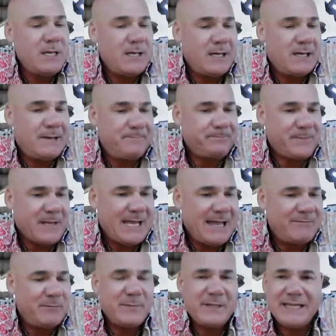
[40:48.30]
I
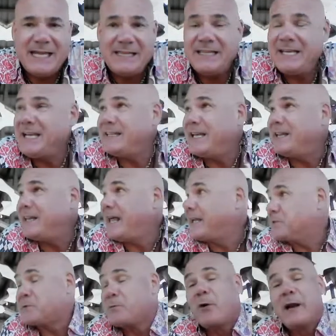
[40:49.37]
haven't been lately. And then
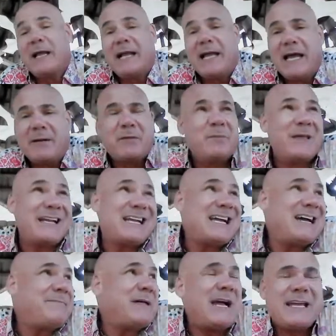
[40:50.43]
like this morning I got up, I'm like,
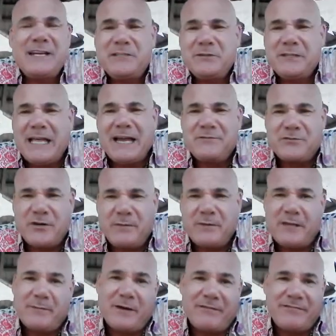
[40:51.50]
I'm not going to do a live stream.
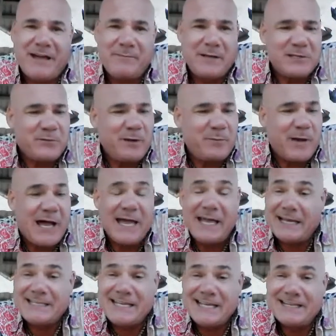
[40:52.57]
And then about 5 minutes went by
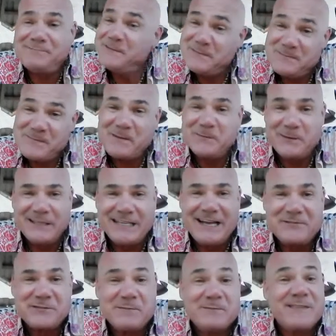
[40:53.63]
and I said, a
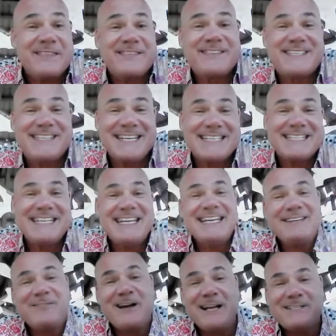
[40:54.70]
live stream.
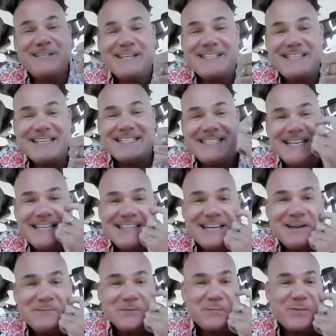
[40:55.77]
16 watching, 16
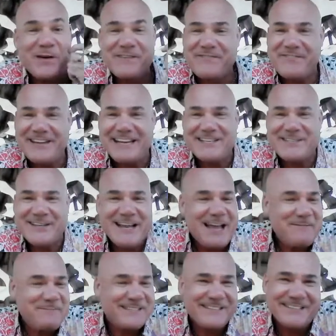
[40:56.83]
thumbs. Perfection.
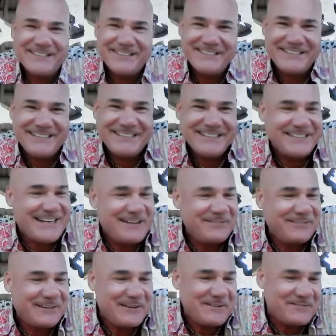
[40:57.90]
Absolutely, dude.
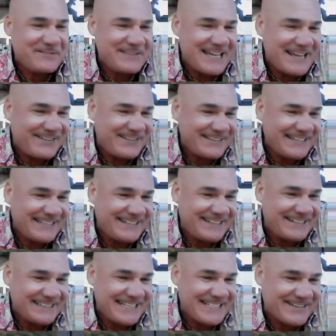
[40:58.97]
I will go for that all day
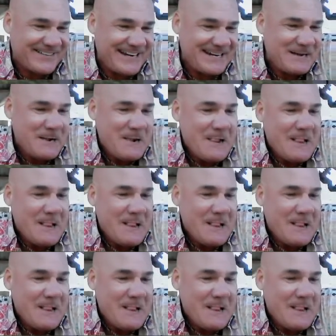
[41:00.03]
long. That's great.